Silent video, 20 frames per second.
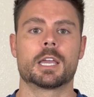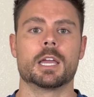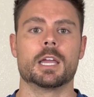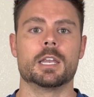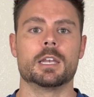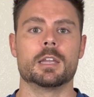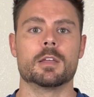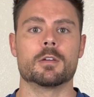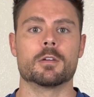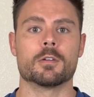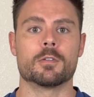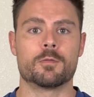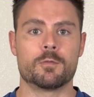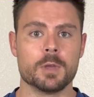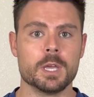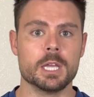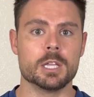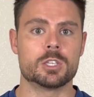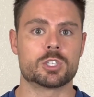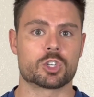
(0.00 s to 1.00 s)
can
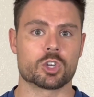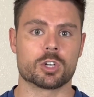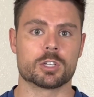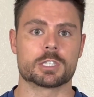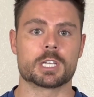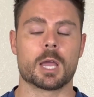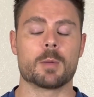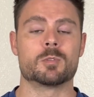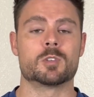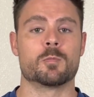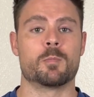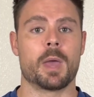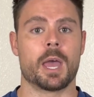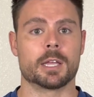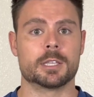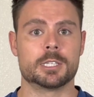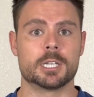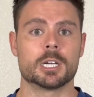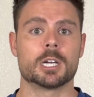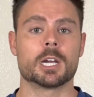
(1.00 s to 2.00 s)
feed certain types of
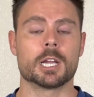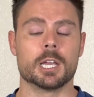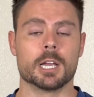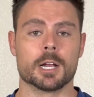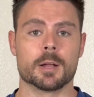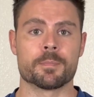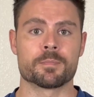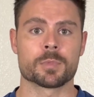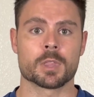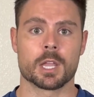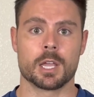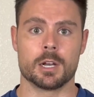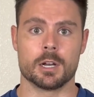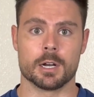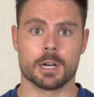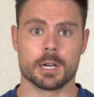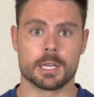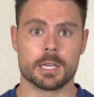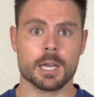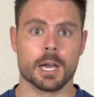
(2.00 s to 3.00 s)
bacteria in
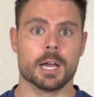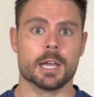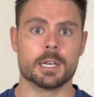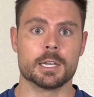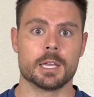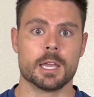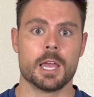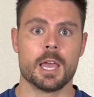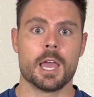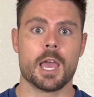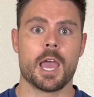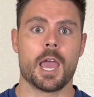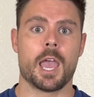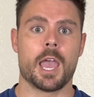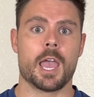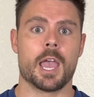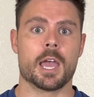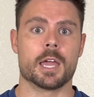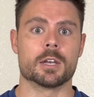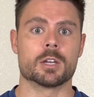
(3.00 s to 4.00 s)
our gut
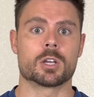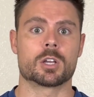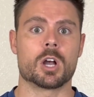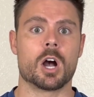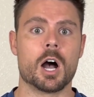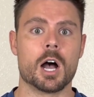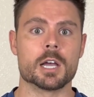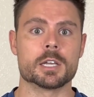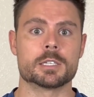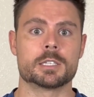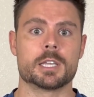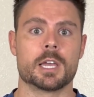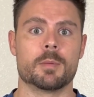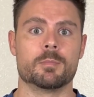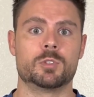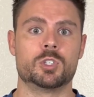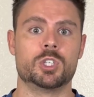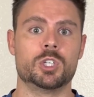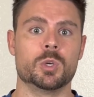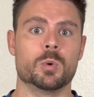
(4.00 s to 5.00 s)
and cause
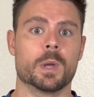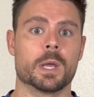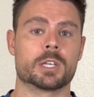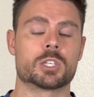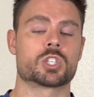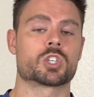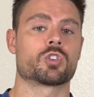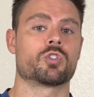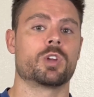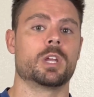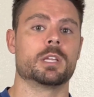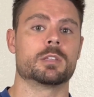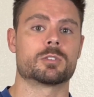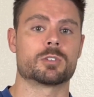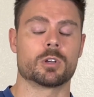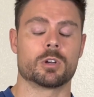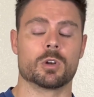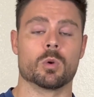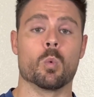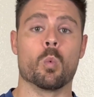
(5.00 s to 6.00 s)
them to excrete
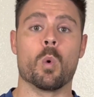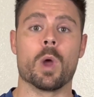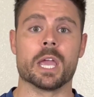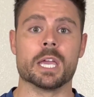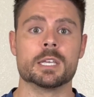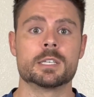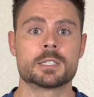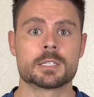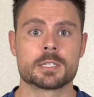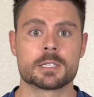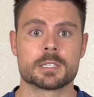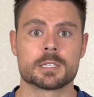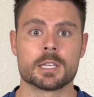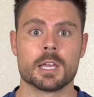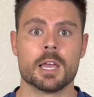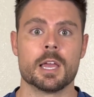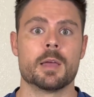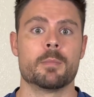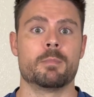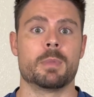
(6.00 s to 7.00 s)
certain wastes,
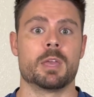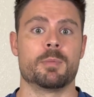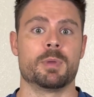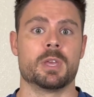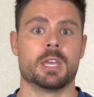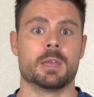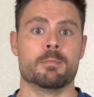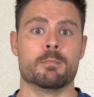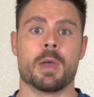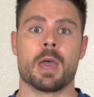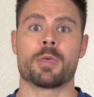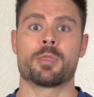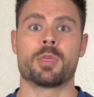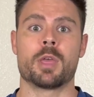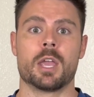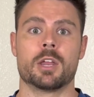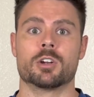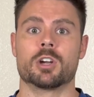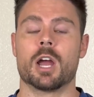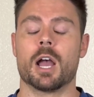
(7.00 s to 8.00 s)
maybe
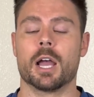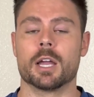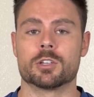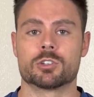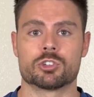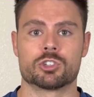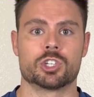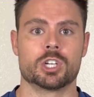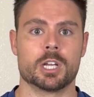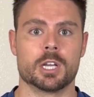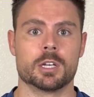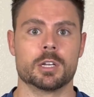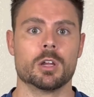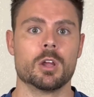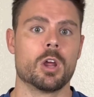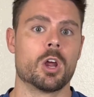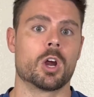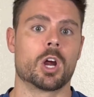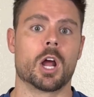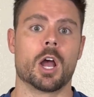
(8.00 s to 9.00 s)
methane or hydrogen
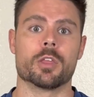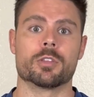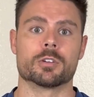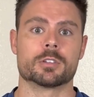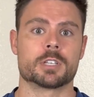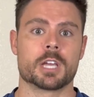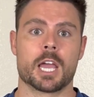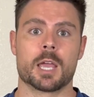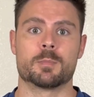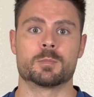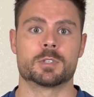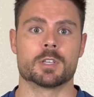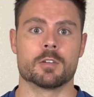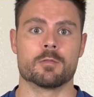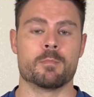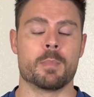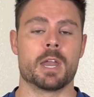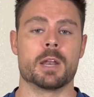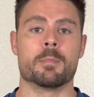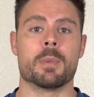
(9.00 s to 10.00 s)
or other types
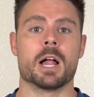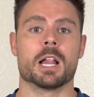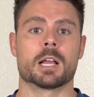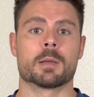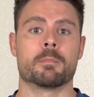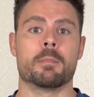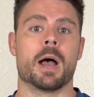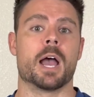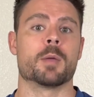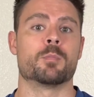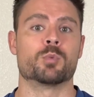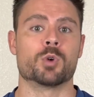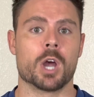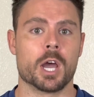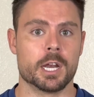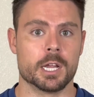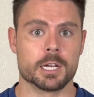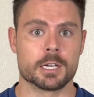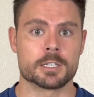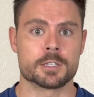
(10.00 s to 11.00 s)
of metabolic
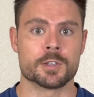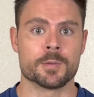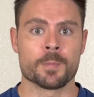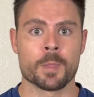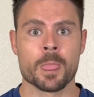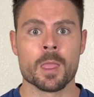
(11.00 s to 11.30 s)
byproducts,